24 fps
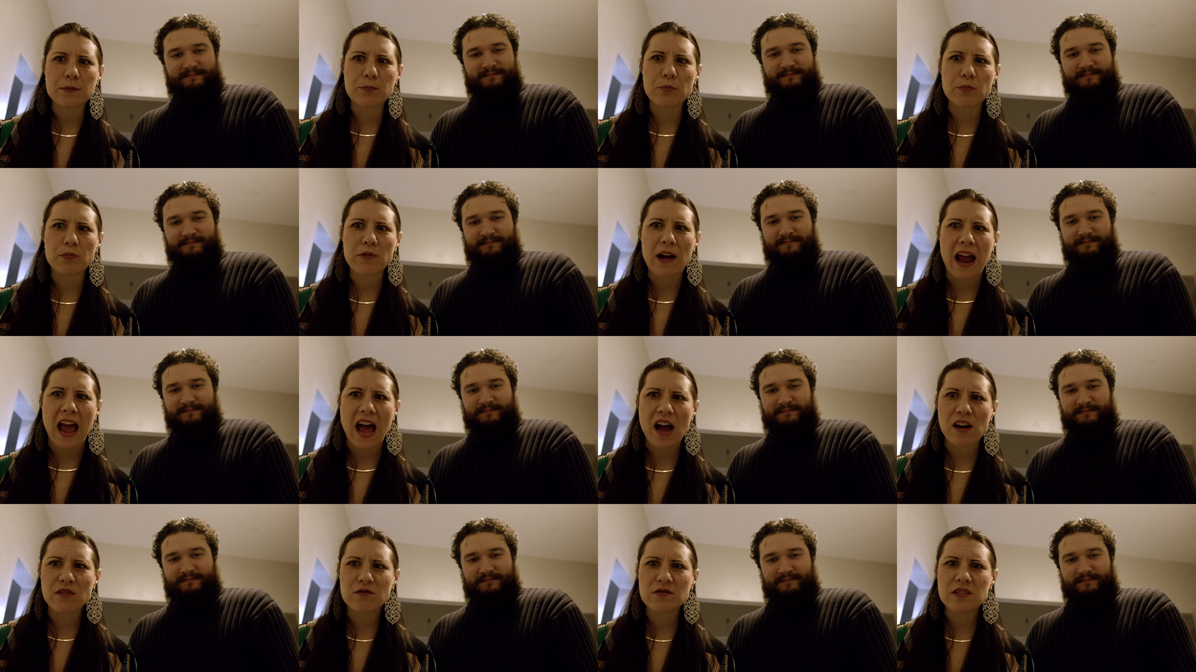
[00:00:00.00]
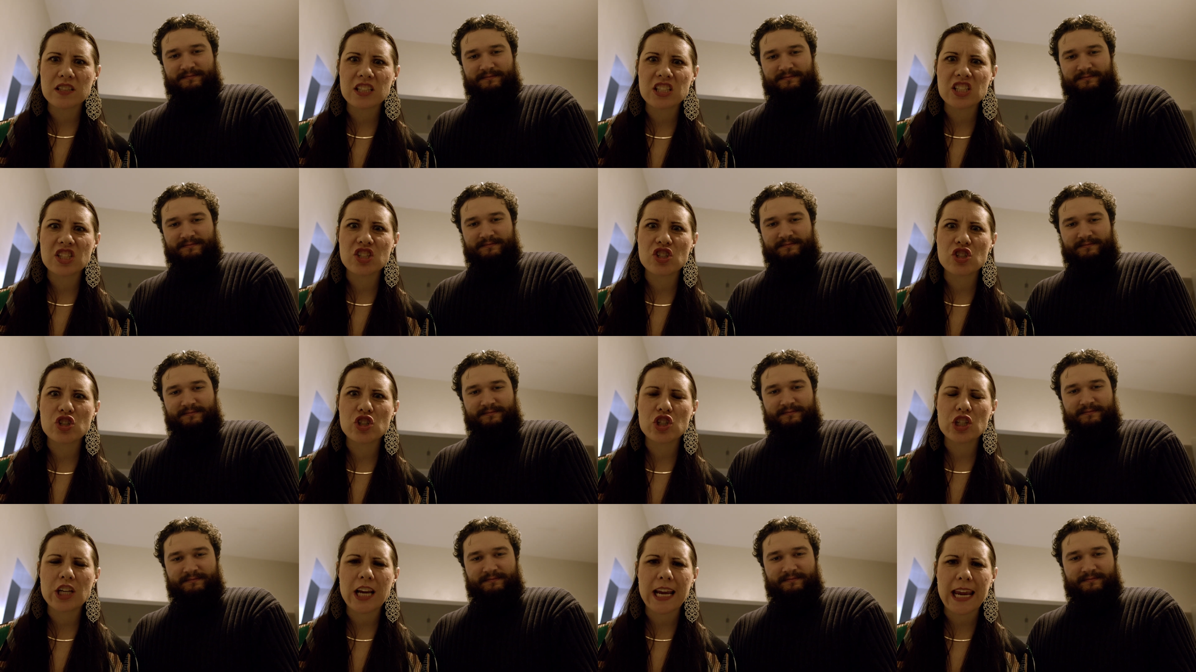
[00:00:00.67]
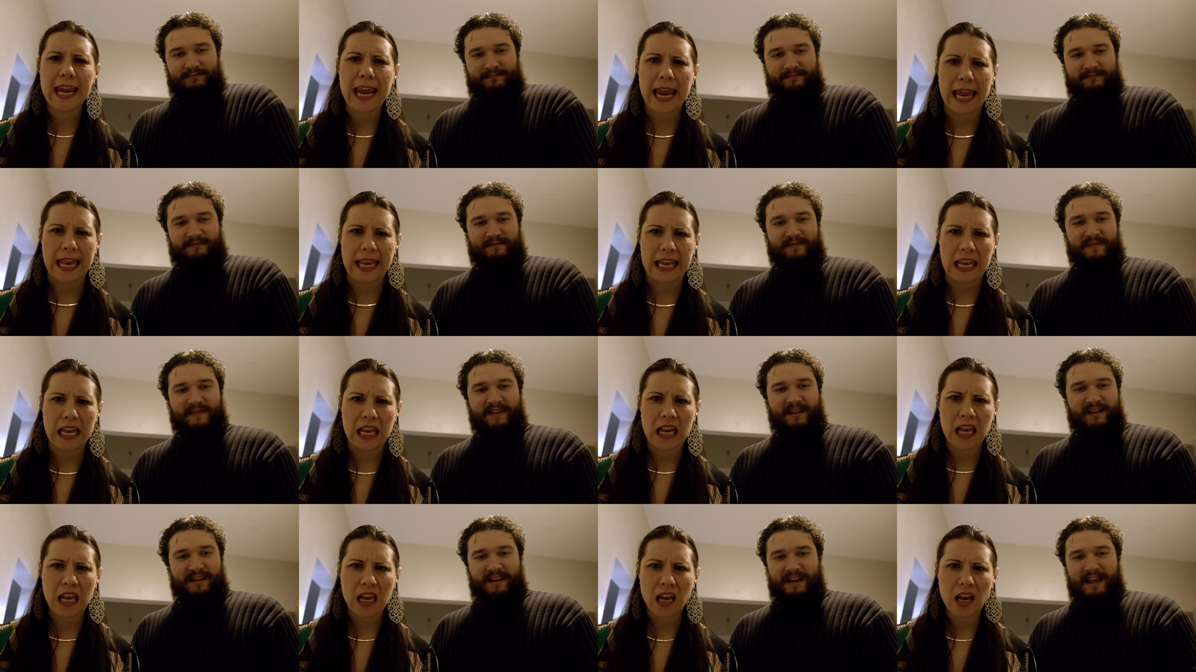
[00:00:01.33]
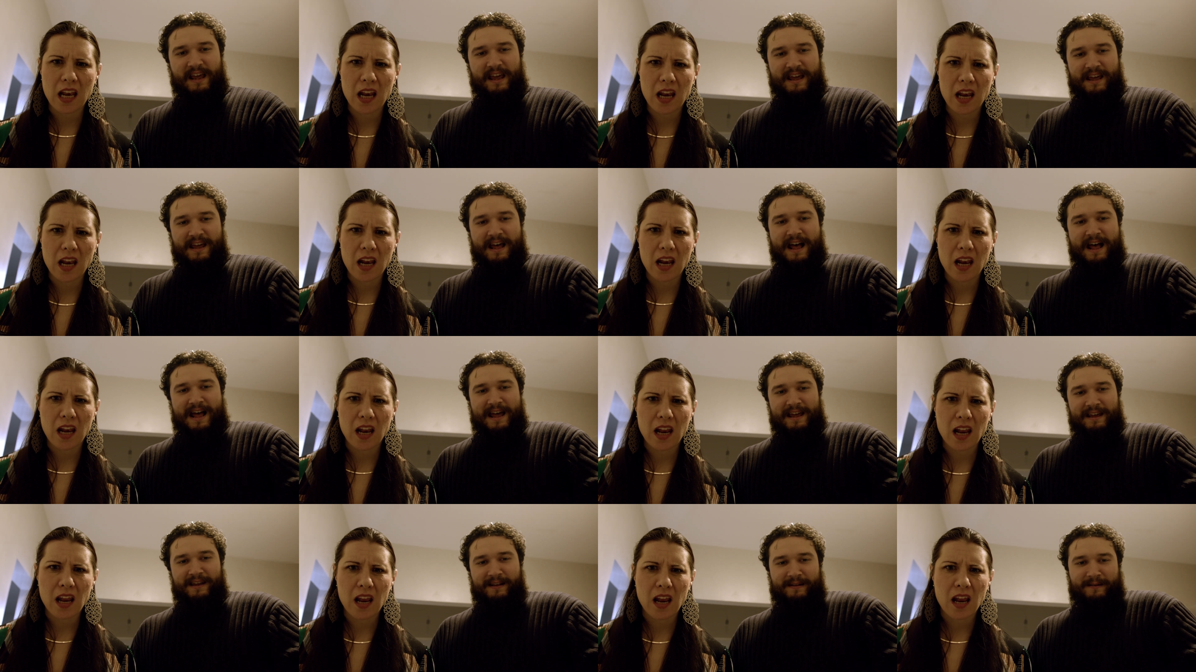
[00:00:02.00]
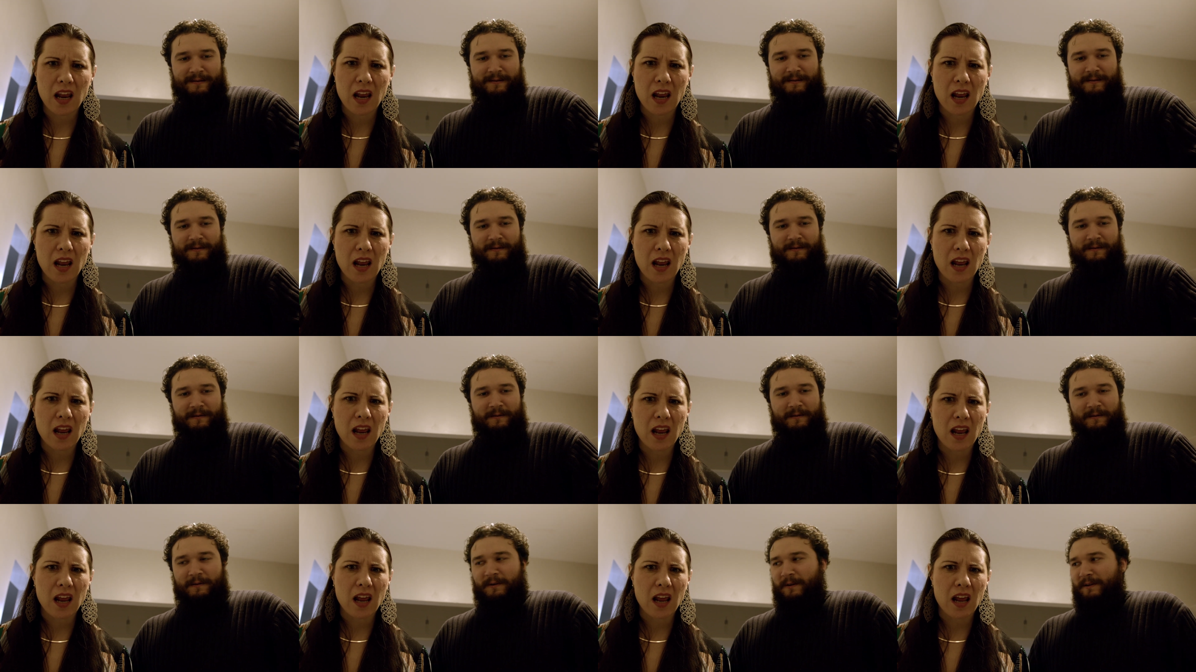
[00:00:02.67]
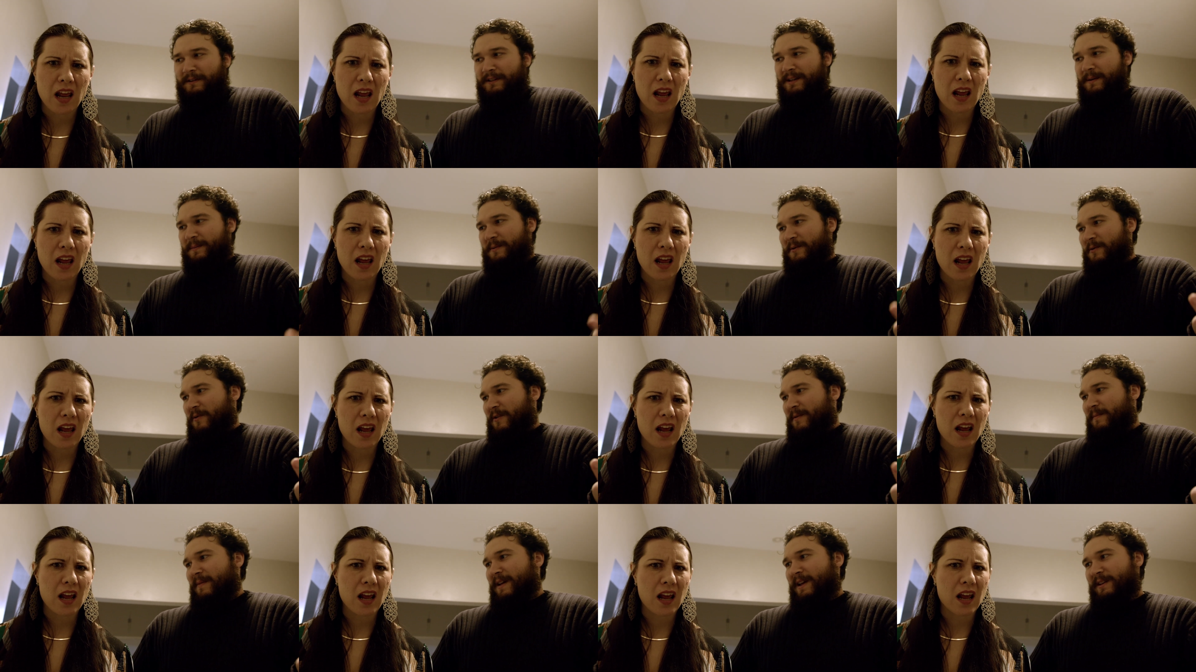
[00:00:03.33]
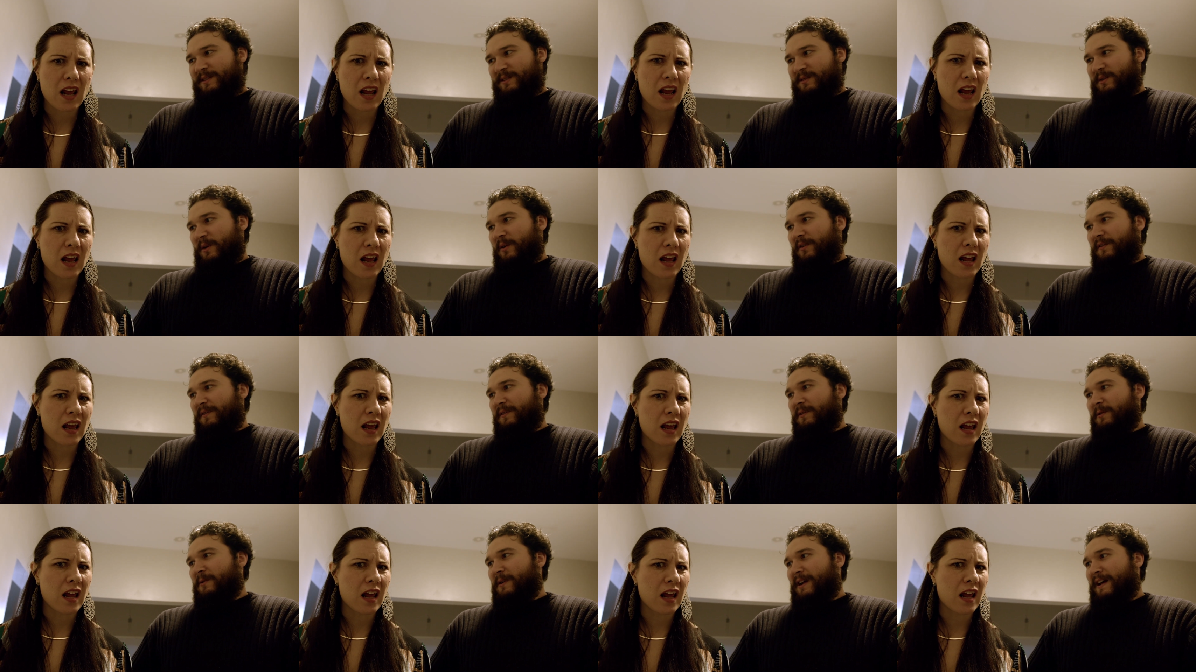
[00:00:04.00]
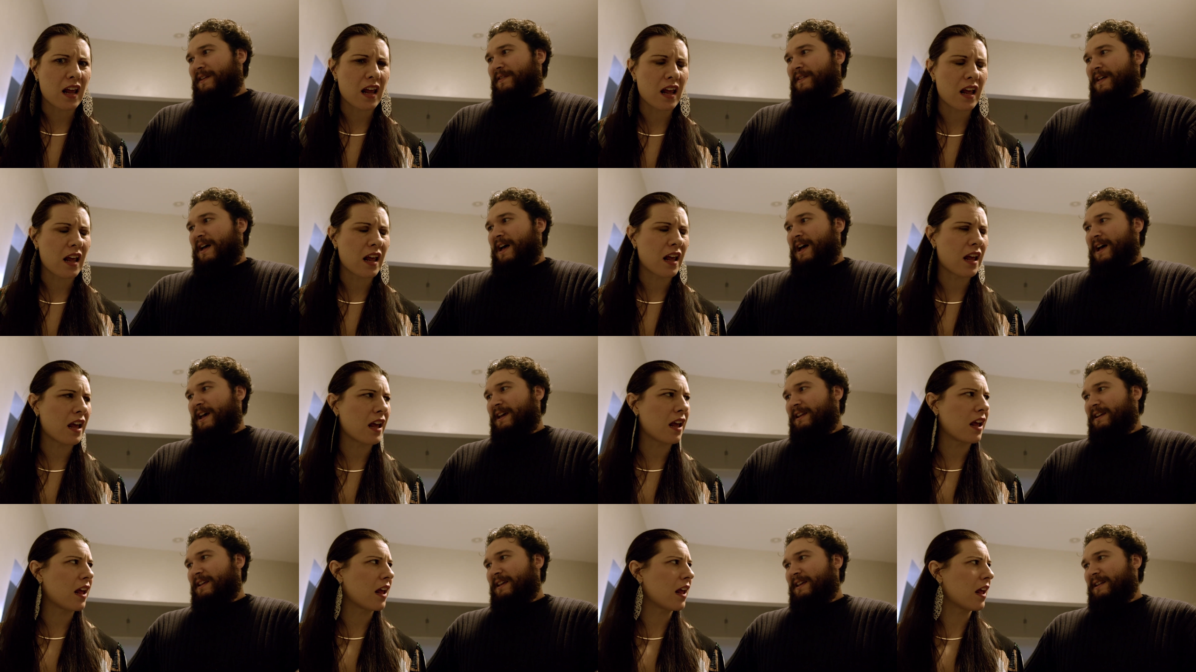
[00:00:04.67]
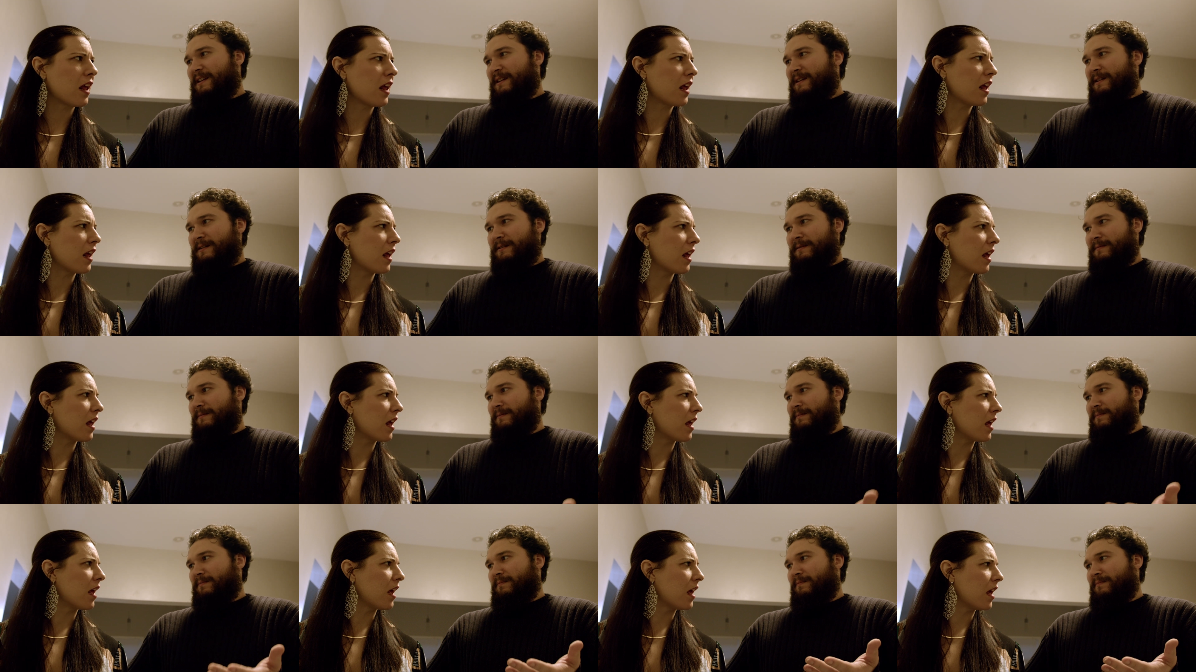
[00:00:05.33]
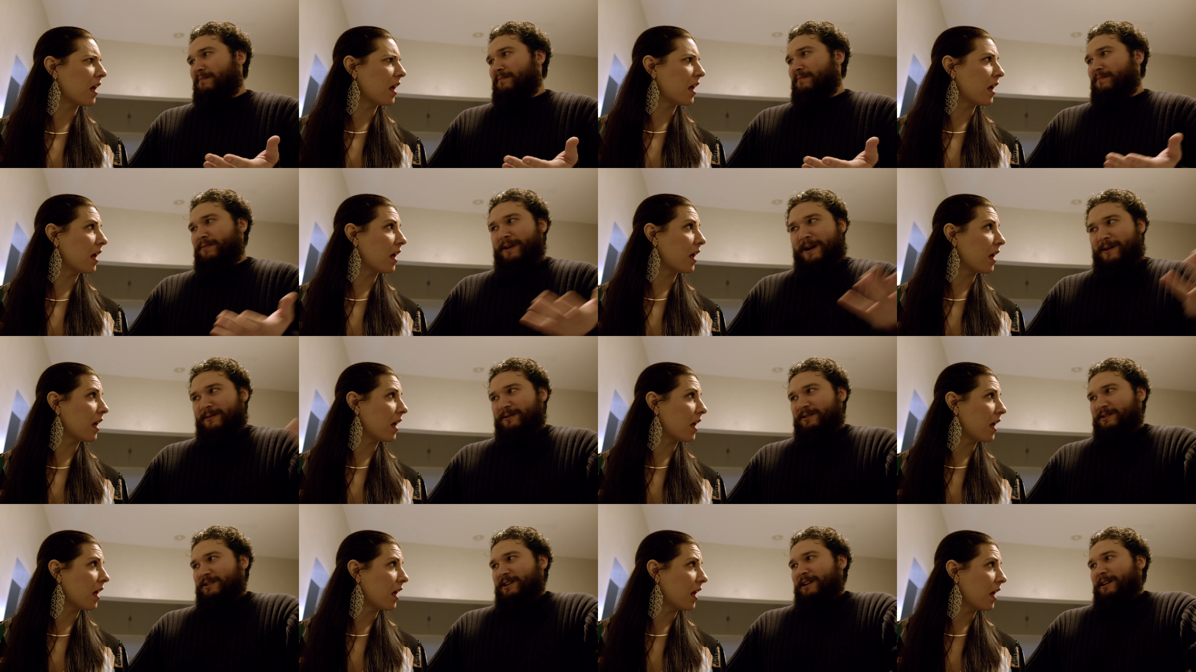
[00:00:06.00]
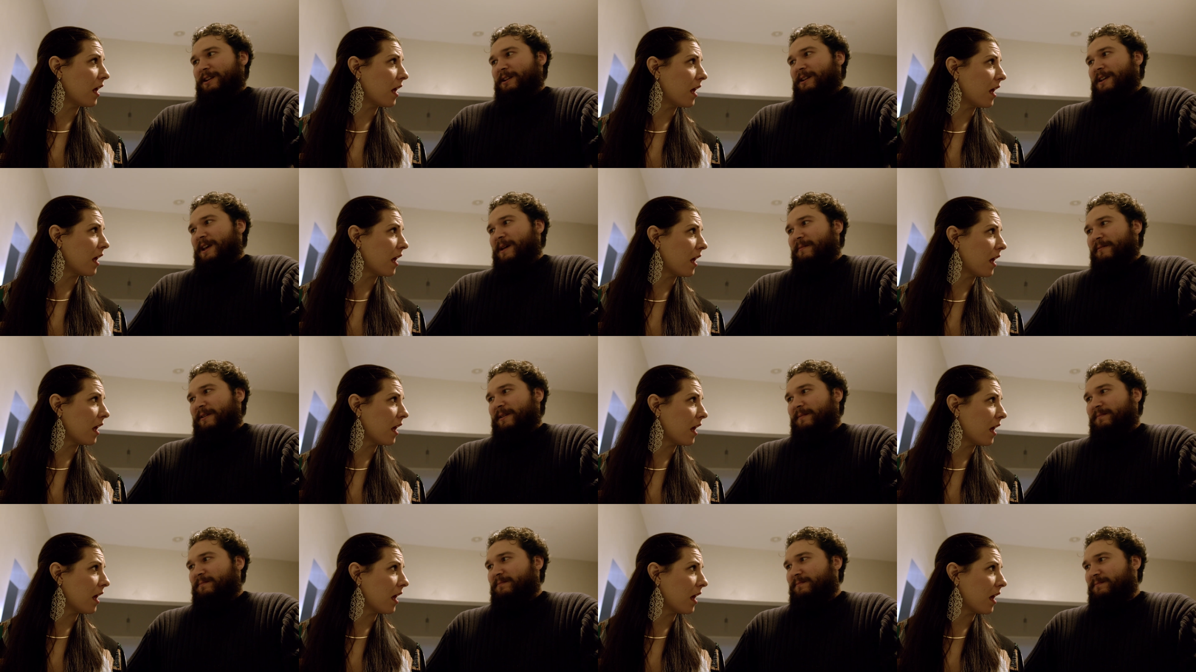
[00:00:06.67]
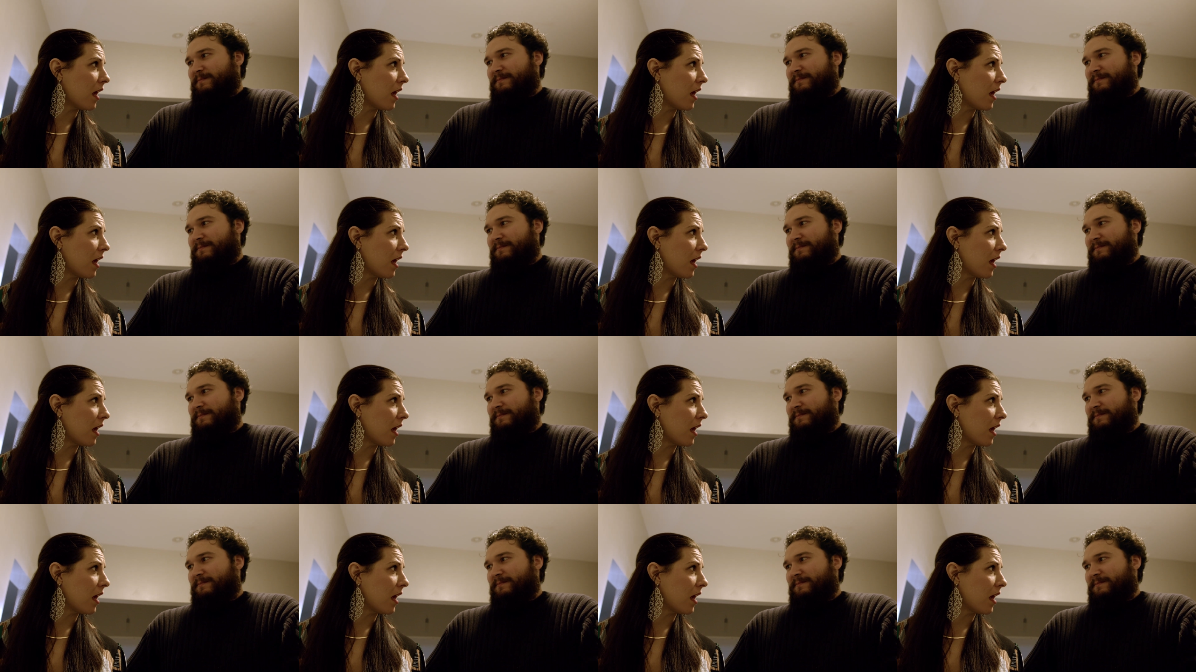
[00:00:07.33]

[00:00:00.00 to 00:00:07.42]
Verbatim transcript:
Speaker 1: Brown's
Speaker 2: chicken? Hey, I looked up gourmet soul food online and Brown's chicken came up.